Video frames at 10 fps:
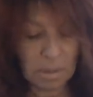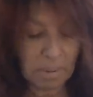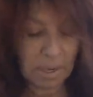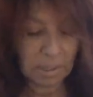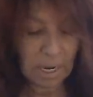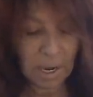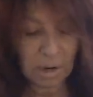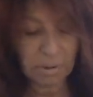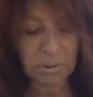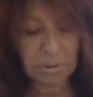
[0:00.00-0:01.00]
about
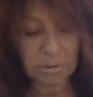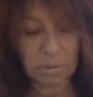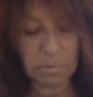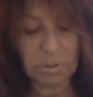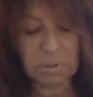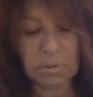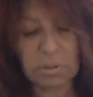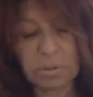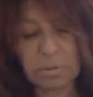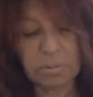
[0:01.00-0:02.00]
how you're going
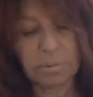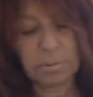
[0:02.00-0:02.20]
to